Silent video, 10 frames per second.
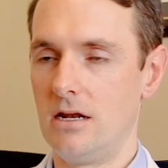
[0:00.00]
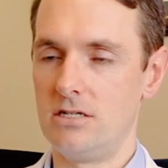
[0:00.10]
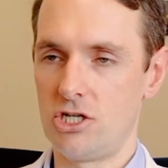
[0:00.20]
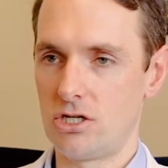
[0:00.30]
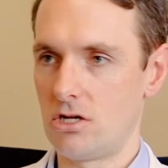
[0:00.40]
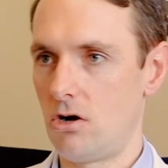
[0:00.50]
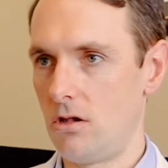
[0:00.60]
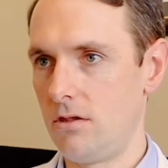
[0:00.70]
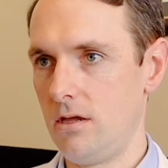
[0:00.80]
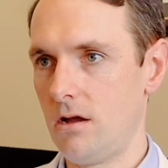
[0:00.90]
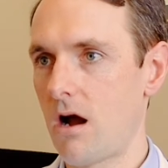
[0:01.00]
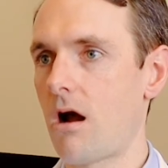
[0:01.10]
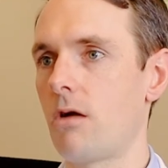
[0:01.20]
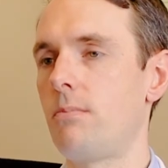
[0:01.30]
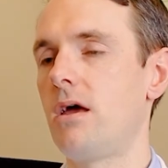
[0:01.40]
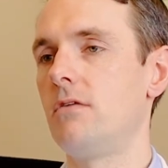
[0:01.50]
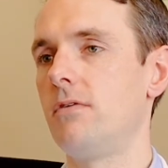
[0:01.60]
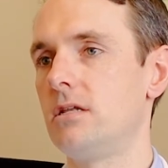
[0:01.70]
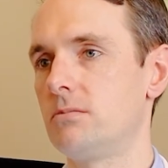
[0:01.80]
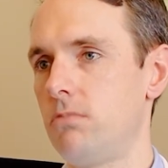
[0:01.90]
addition to all the heart
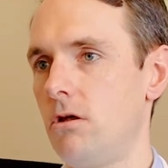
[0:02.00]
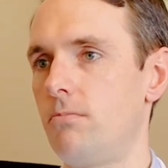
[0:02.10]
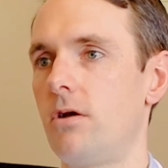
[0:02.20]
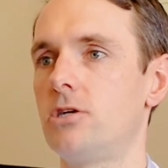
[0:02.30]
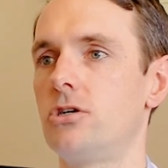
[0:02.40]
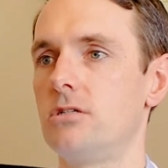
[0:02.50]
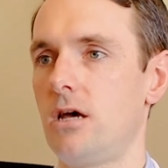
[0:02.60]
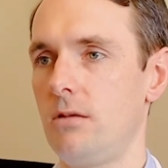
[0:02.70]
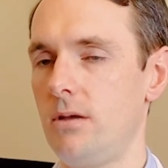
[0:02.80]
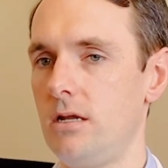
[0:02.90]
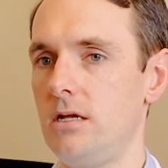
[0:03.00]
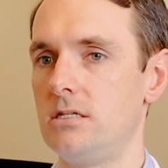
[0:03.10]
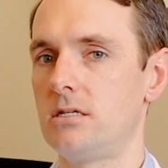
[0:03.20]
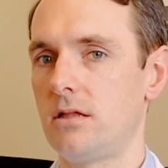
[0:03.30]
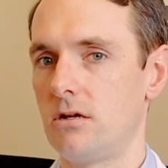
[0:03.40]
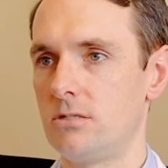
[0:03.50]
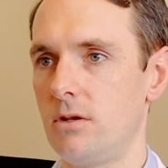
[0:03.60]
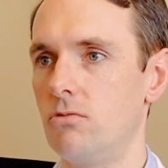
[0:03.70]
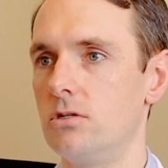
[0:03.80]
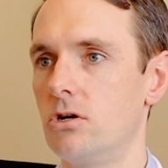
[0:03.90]
benefits, blood pressure, diabetes, that there's
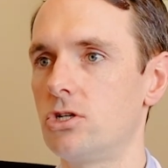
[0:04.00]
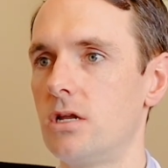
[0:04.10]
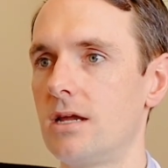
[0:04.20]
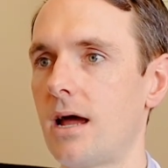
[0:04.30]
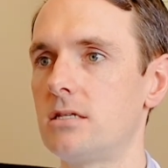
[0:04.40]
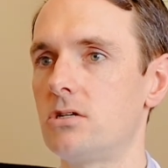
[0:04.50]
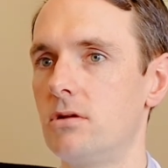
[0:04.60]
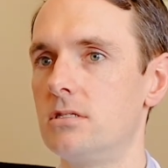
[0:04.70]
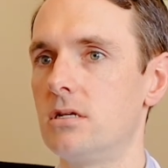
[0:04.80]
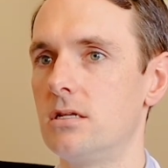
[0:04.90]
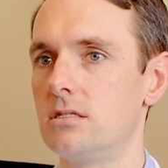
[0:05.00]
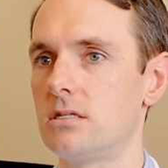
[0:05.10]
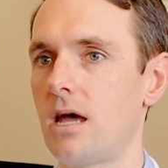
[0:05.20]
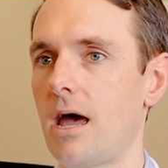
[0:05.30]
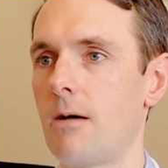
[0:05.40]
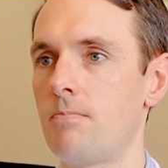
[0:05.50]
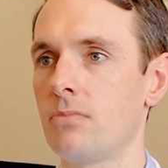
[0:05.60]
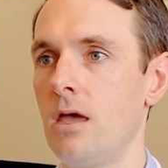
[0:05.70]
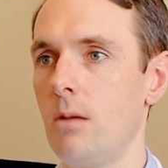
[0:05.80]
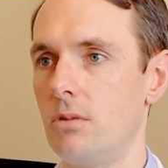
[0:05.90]
been a reduction in cancer incidence,
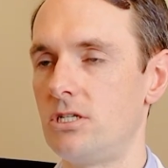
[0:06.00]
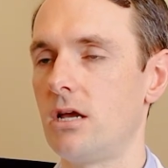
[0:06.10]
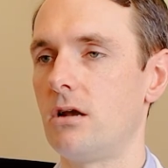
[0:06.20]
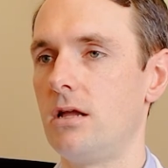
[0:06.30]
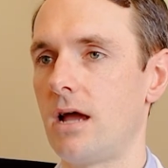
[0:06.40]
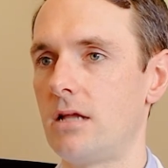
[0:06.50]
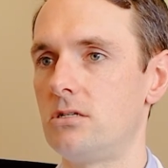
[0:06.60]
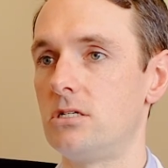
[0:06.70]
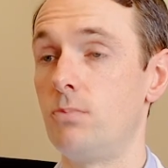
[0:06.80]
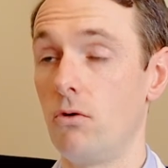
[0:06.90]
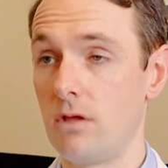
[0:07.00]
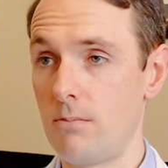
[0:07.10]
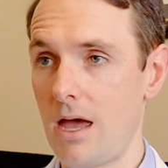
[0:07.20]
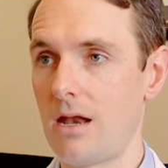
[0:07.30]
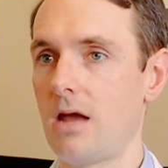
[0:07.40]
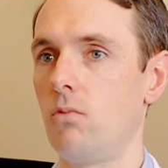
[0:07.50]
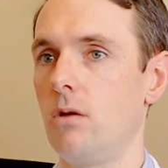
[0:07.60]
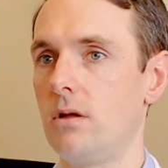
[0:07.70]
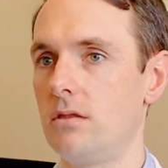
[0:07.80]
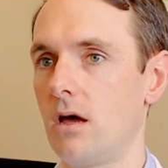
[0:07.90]
particularly cancers both in men and
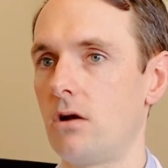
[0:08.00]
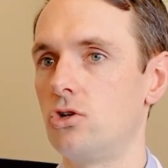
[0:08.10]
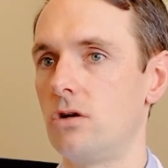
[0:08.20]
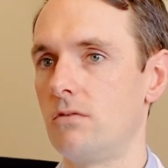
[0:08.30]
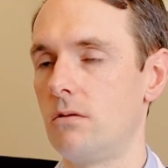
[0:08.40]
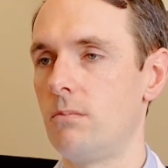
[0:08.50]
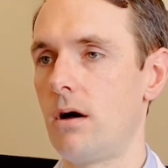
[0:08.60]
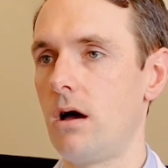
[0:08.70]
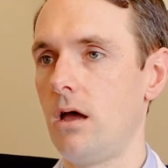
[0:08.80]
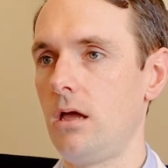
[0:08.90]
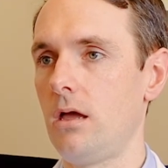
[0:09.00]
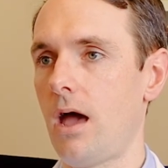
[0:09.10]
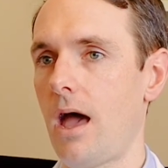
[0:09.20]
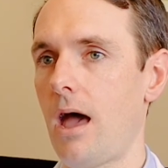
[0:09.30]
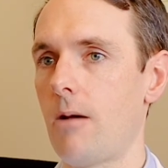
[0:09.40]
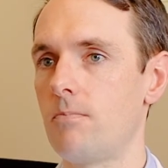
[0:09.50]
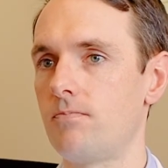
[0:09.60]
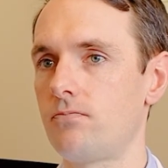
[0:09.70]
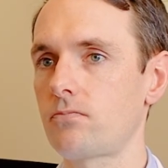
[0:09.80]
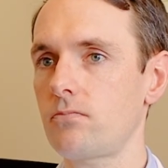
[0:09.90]
women that are driven by
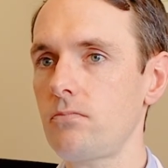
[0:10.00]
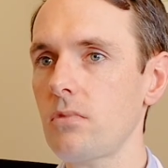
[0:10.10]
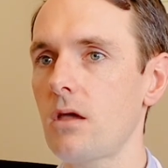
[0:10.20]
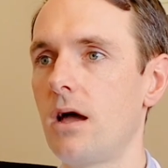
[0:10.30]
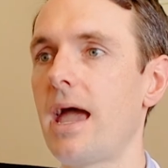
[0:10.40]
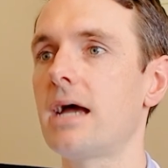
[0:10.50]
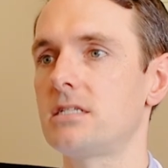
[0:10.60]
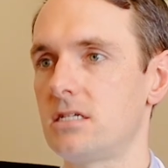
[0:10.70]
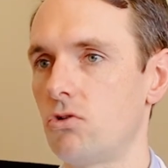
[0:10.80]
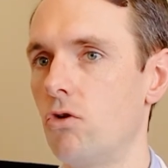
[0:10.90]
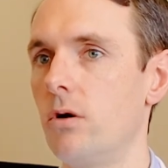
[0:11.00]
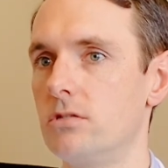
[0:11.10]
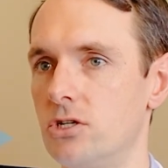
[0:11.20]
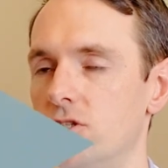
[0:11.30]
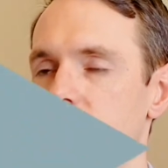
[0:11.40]
excess hormones such